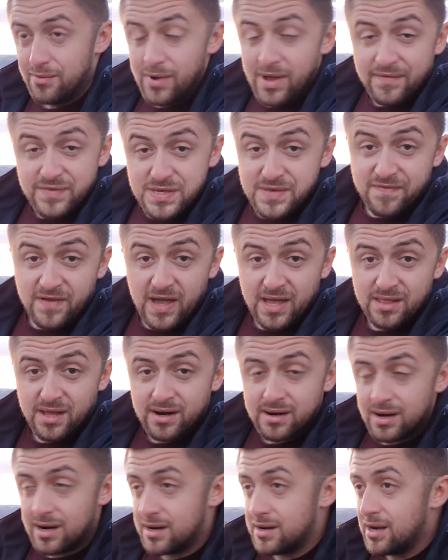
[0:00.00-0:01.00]
have Sven,
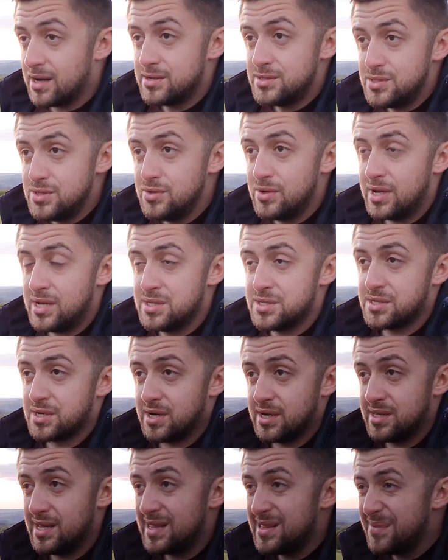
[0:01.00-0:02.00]
our new
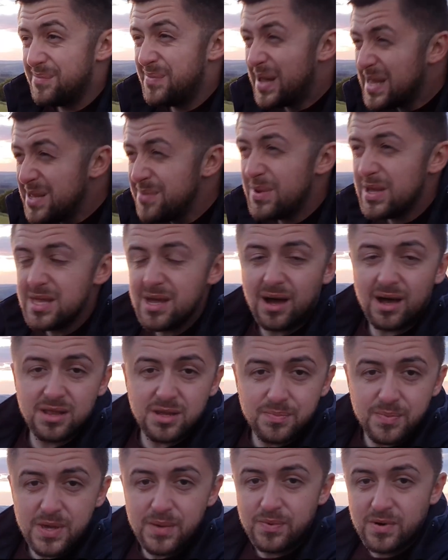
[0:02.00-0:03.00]
intern, and many other
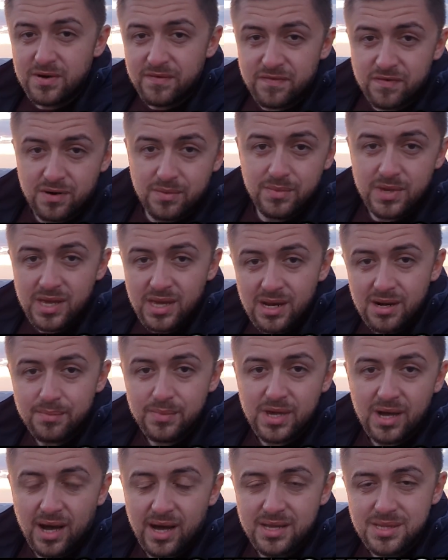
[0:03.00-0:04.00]
people from here
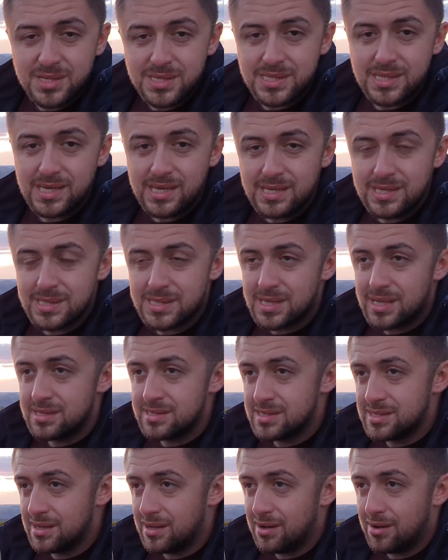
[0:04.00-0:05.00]
behind the scenes and
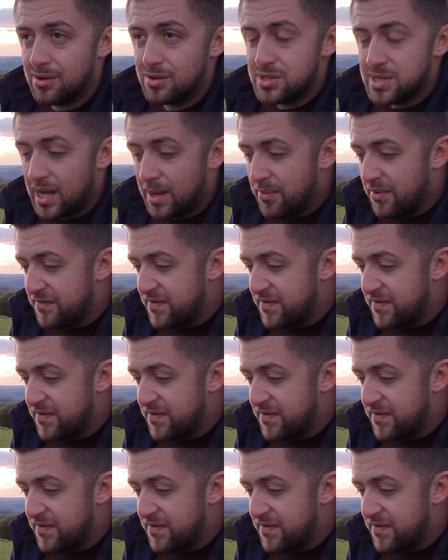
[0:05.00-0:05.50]
on top of